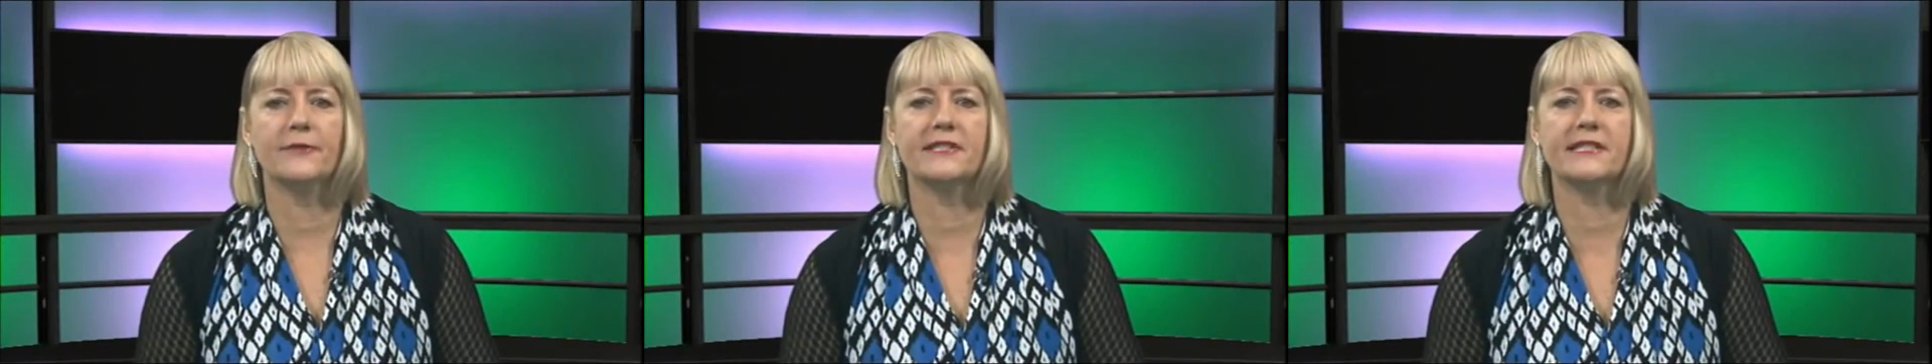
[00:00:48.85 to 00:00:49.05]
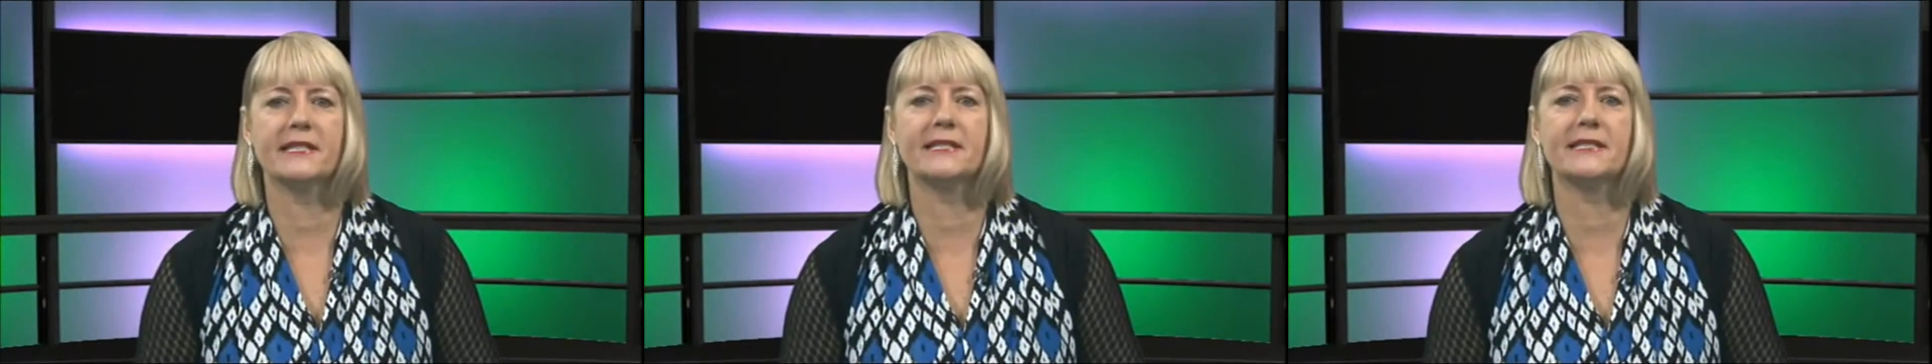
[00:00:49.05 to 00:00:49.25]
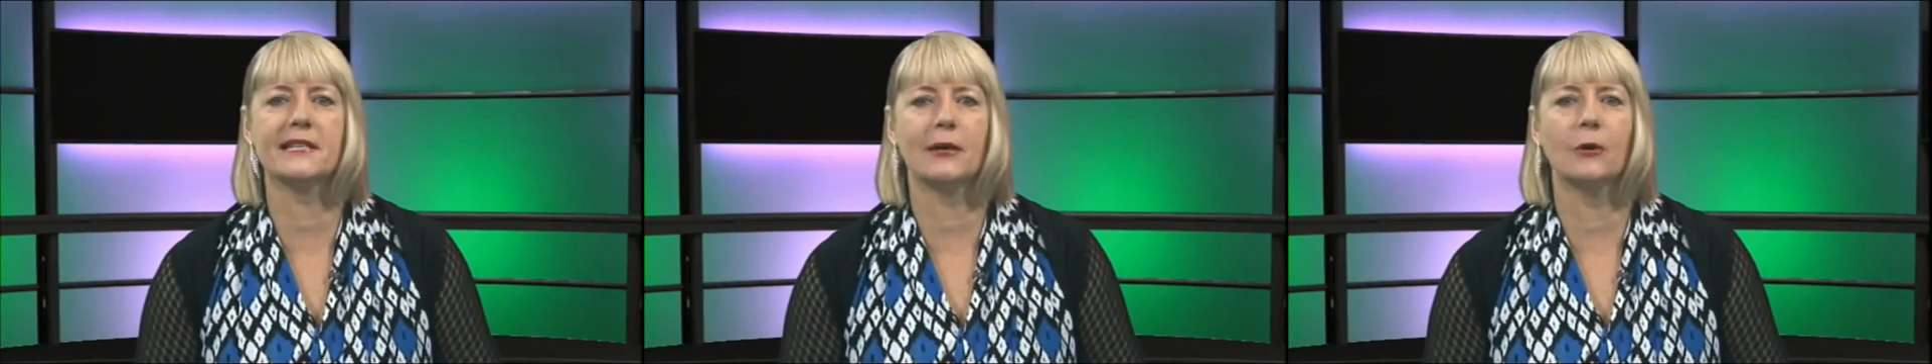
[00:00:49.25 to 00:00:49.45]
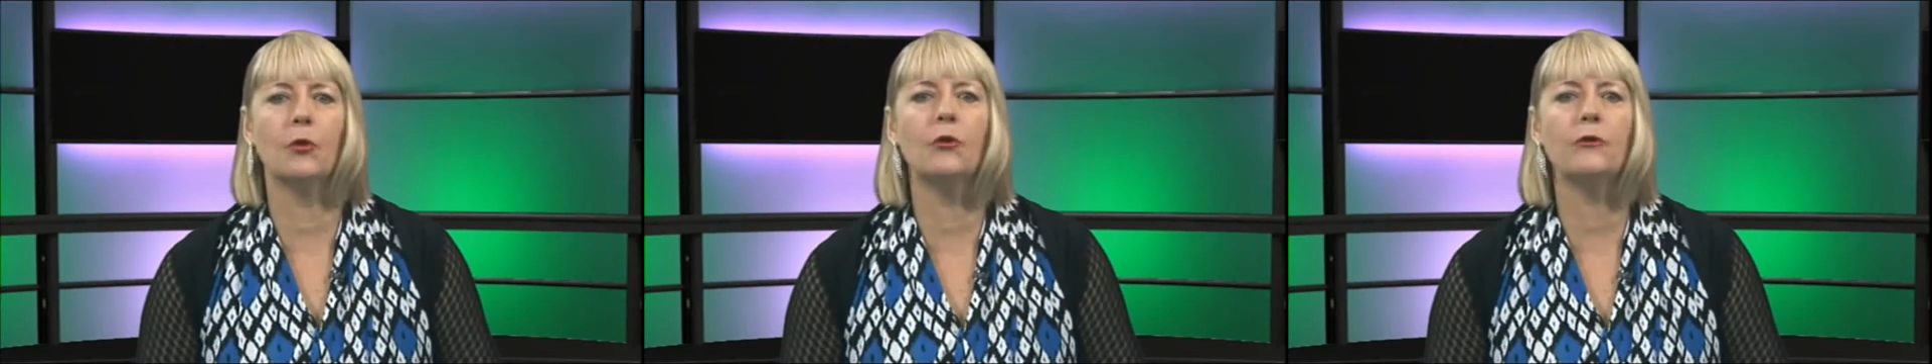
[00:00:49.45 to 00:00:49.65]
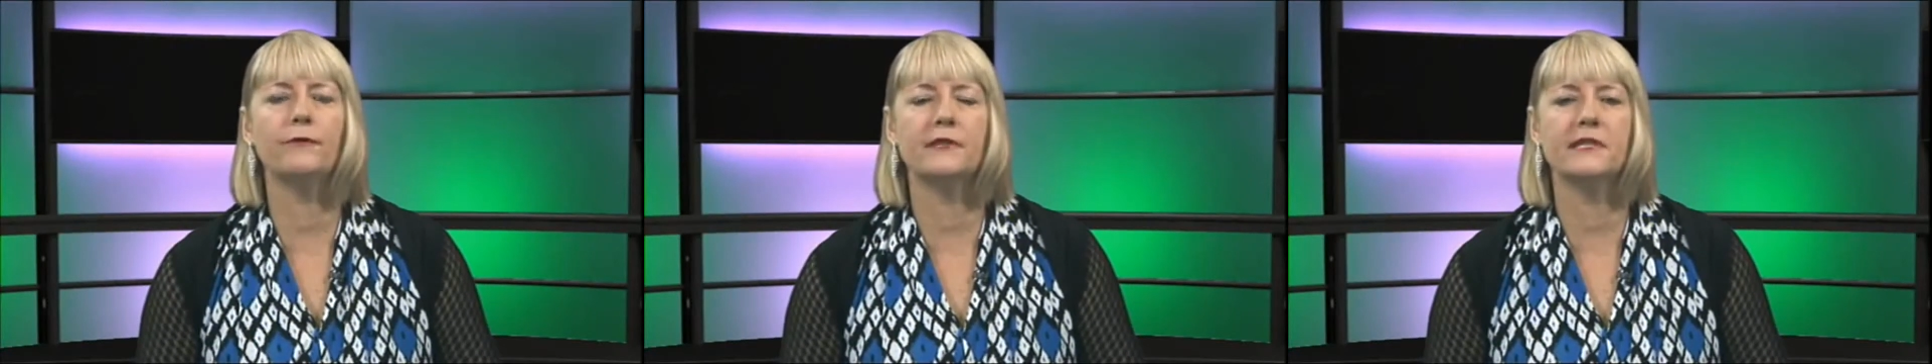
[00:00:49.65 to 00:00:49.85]
of assisting
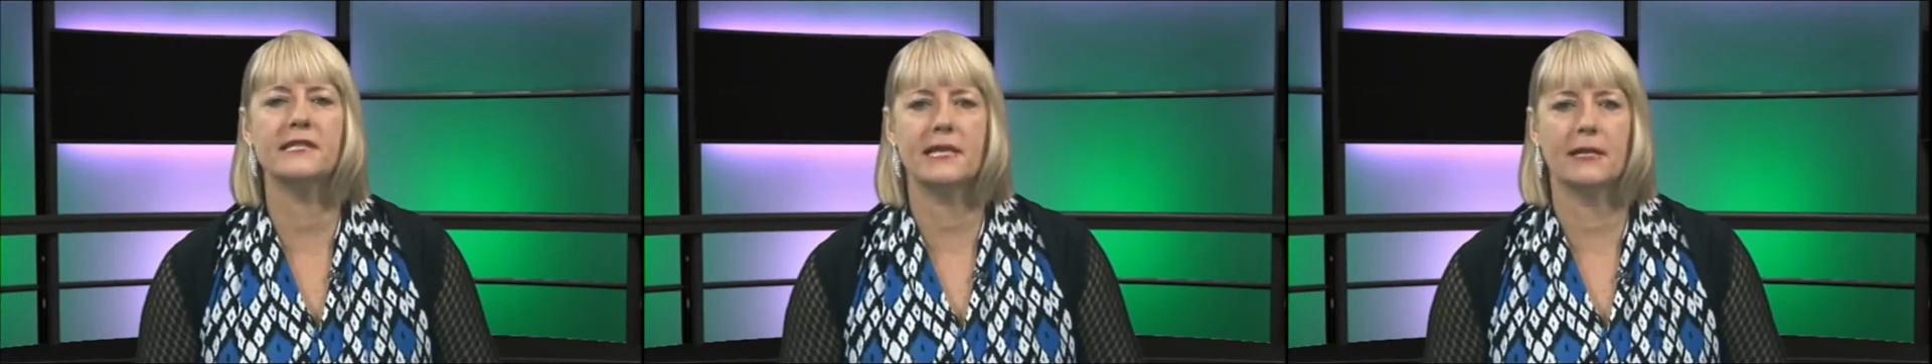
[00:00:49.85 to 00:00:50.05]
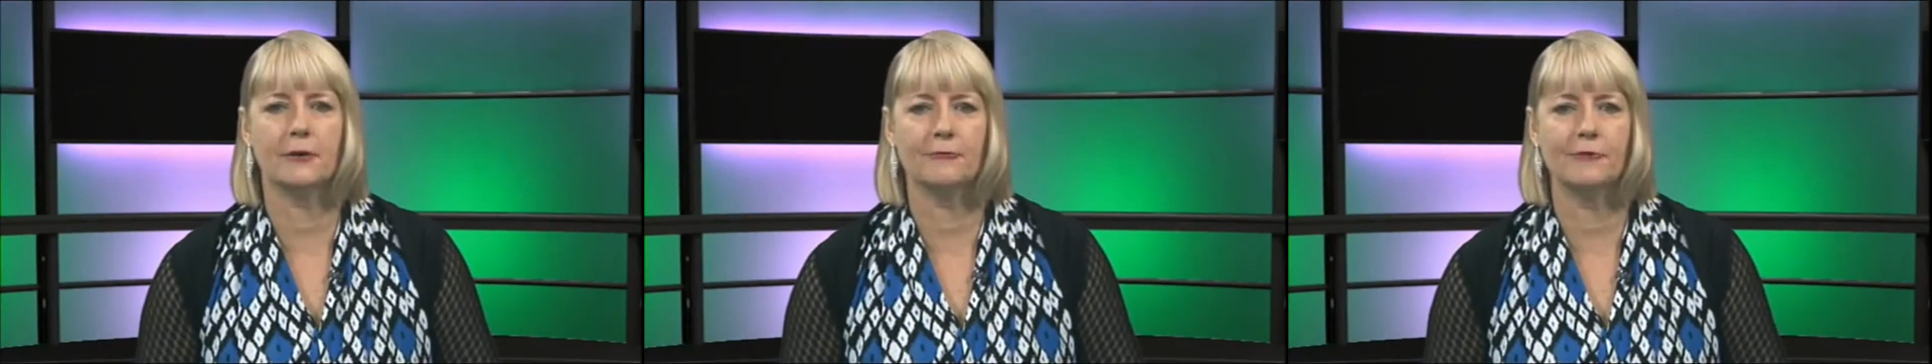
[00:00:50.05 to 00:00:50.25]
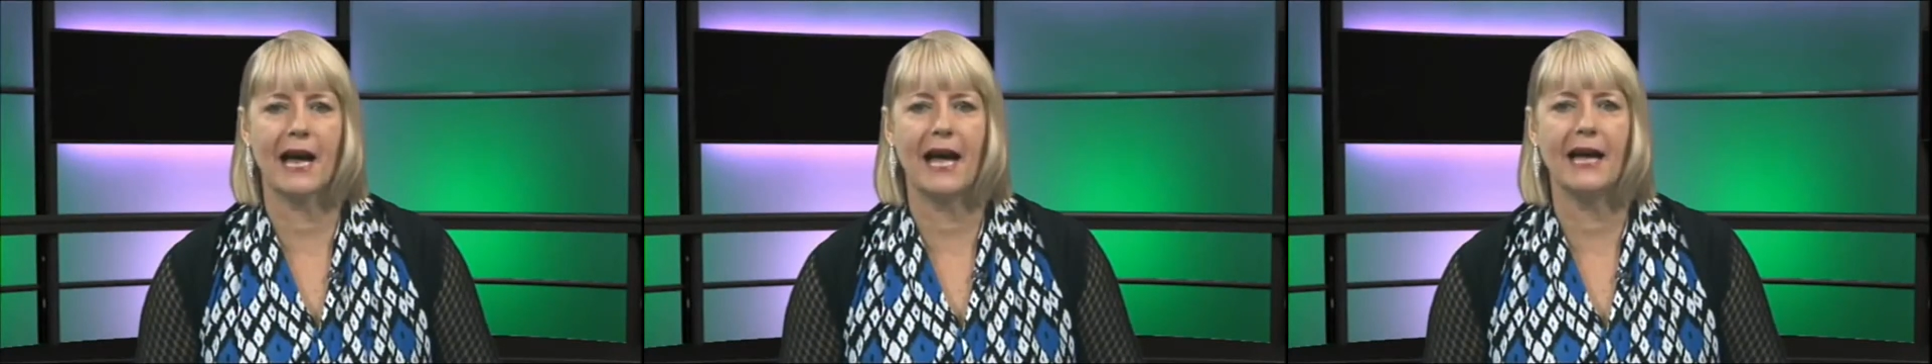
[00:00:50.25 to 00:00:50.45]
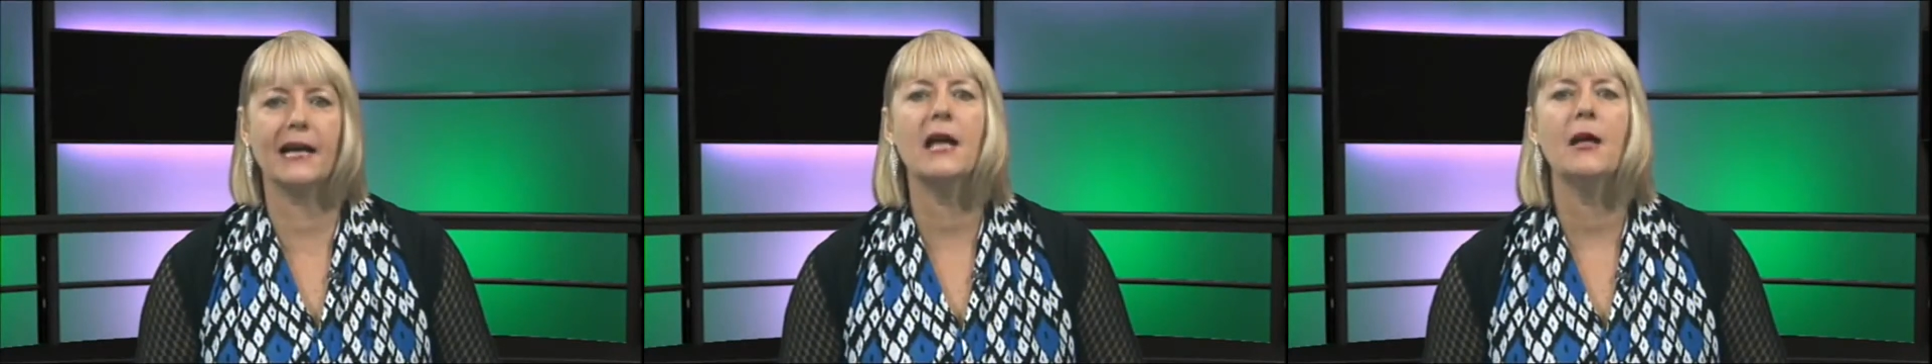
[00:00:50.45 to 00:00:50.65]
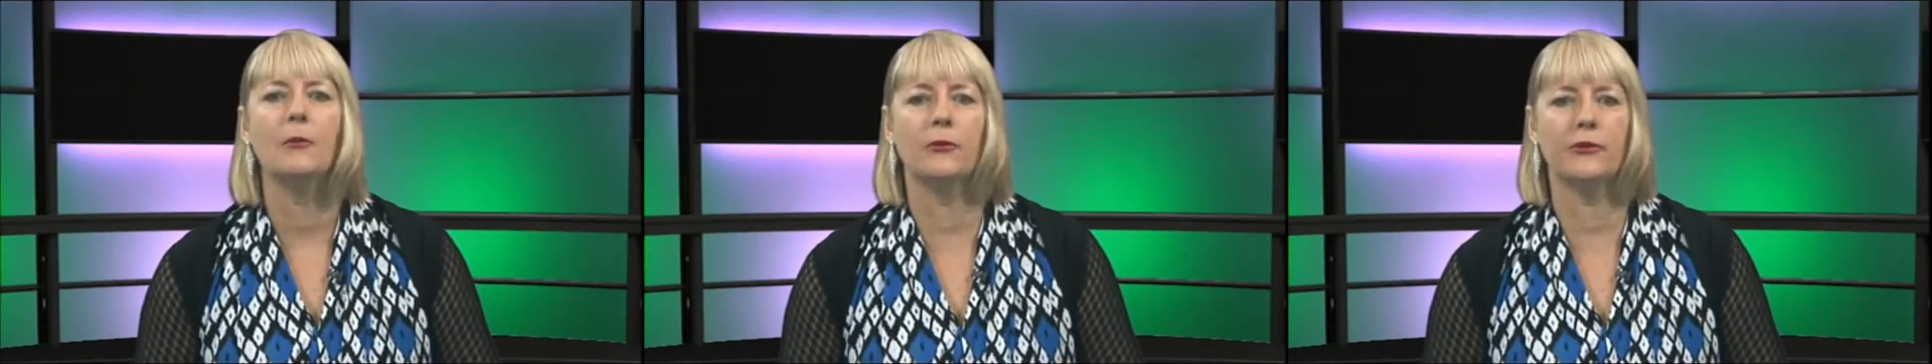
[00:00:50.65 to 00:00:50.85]
orphans in
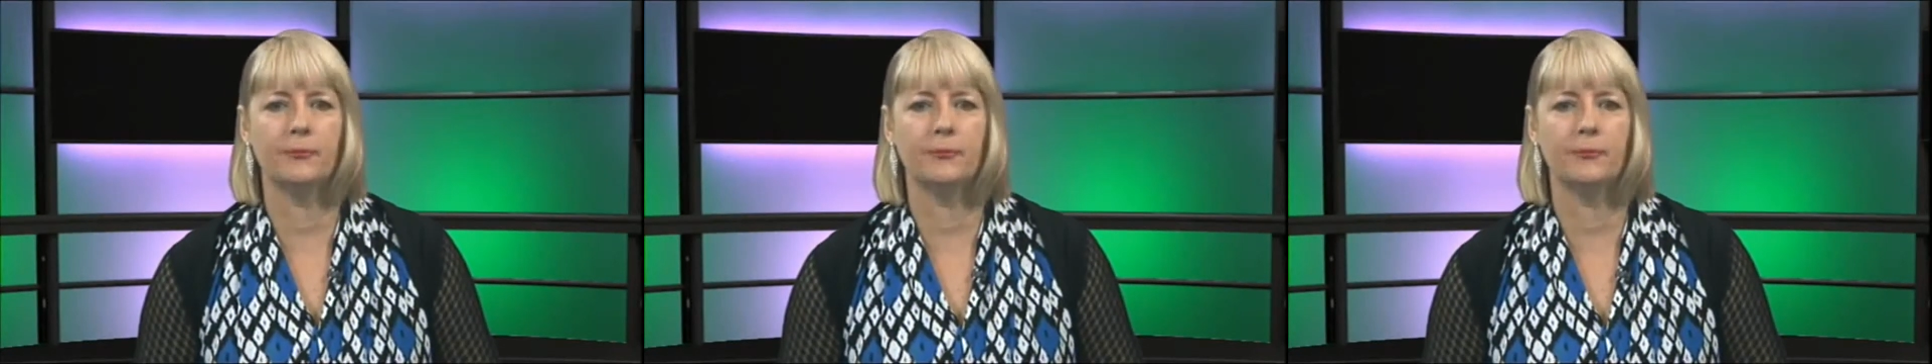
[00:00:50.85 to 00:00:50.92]
Iraq